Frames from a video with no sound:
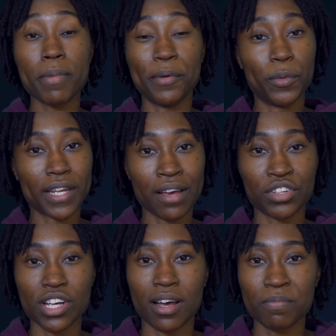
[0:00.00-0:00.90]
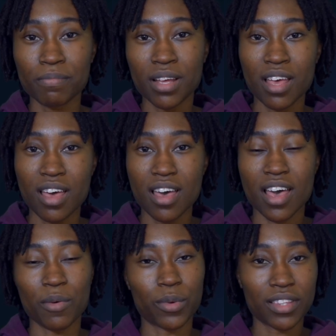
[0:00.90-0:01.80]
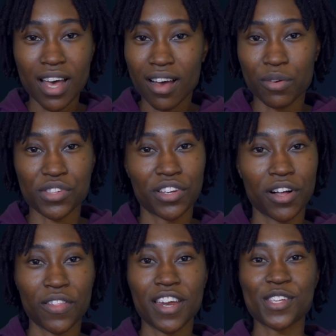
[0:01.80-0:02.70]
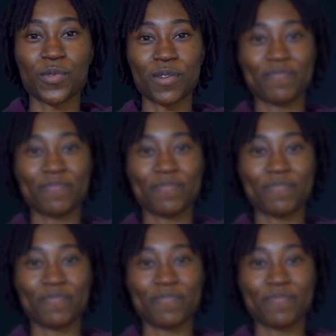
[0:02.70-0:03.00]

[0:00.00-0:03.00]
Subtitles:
and we can have a chat. And with that, I'll see y'all in the next one.